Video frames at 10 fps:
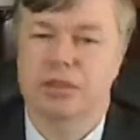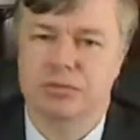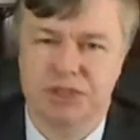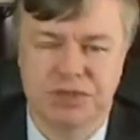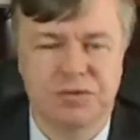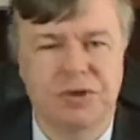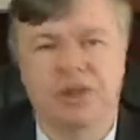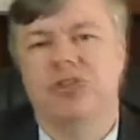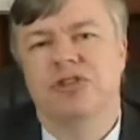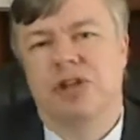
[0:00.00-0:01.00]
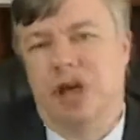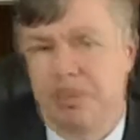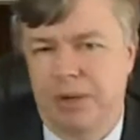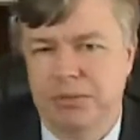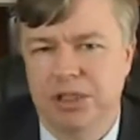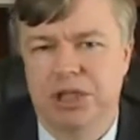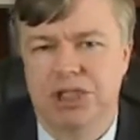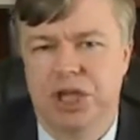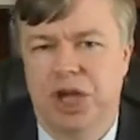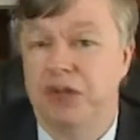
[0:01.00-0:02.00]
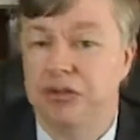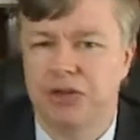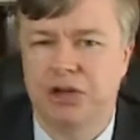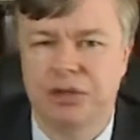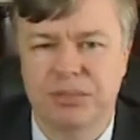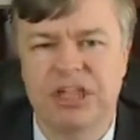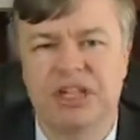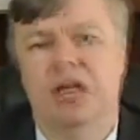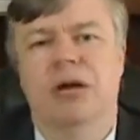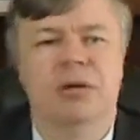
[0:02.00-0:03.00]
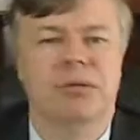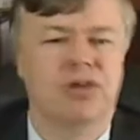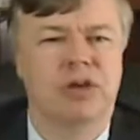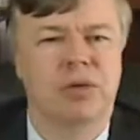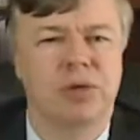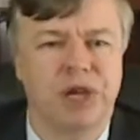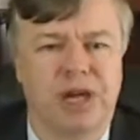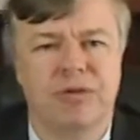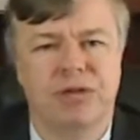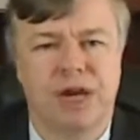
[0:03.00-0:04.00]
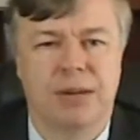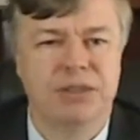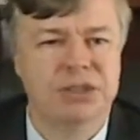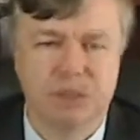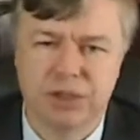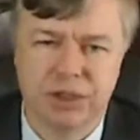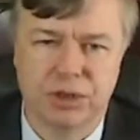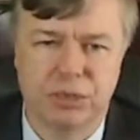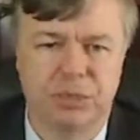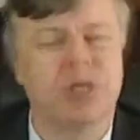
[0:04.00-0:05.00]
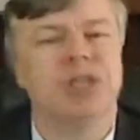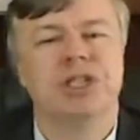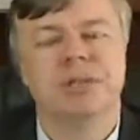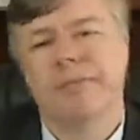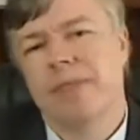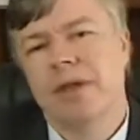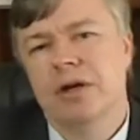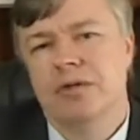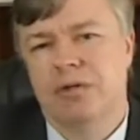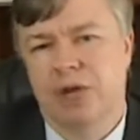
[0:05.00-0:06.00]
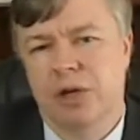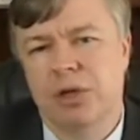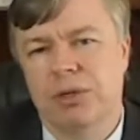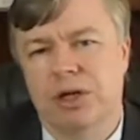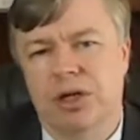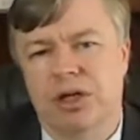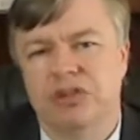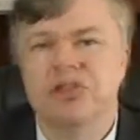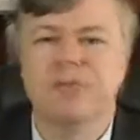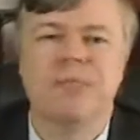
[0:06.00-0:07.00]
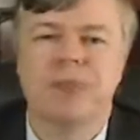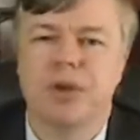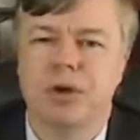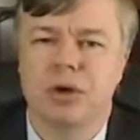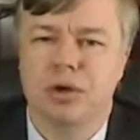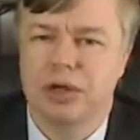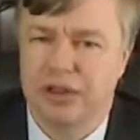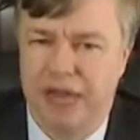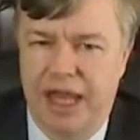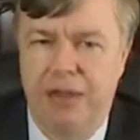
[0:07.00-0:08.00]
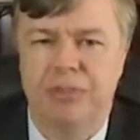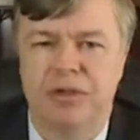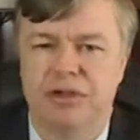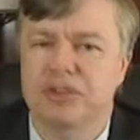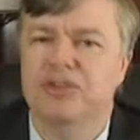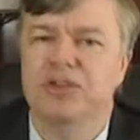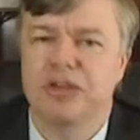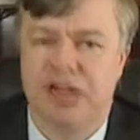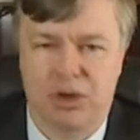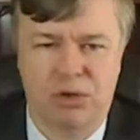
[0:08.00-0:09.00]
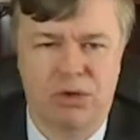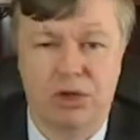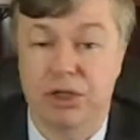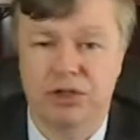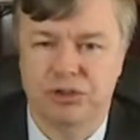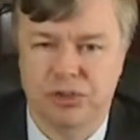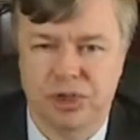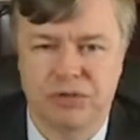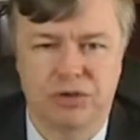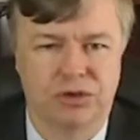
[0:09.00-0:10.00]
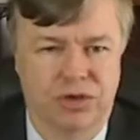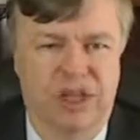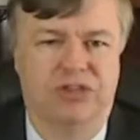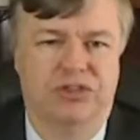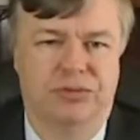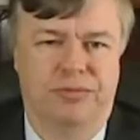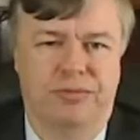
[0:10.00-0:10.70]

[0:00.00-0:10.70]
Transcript: The reason for this is that on a public exchange there's an intermediary, much like we have with the Options Clearing Corporation for equity markets, and that is the counterparty to all of your trades.